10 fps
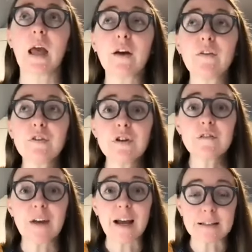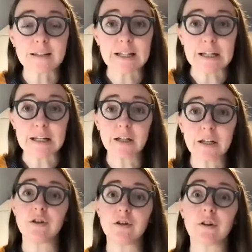after you're
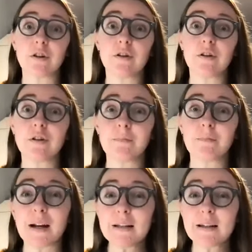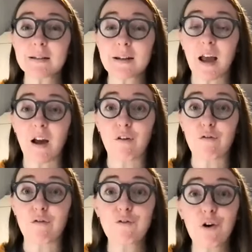vaccinated, your body doesn't
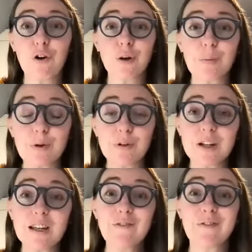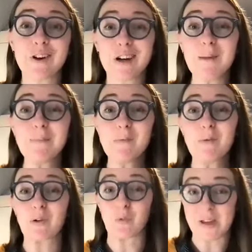have full immunity for a couple
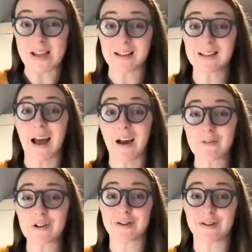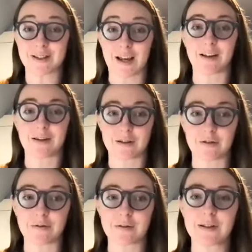more weeks after your second
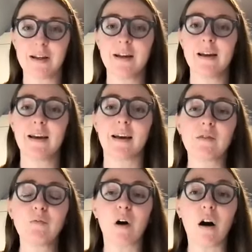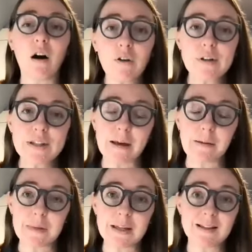dose. And all that that
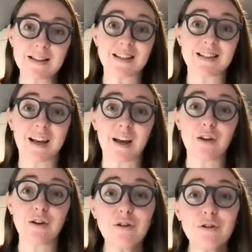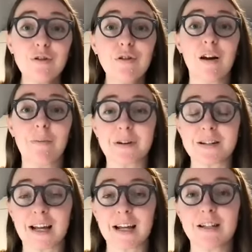means is that you are
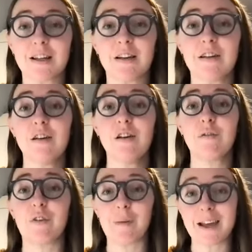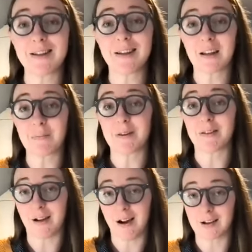protected from ending up in
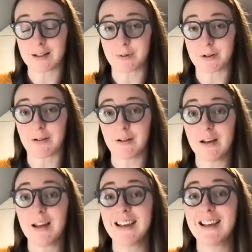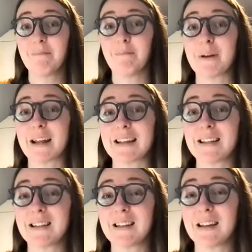the hospital. Mm-hmm. But I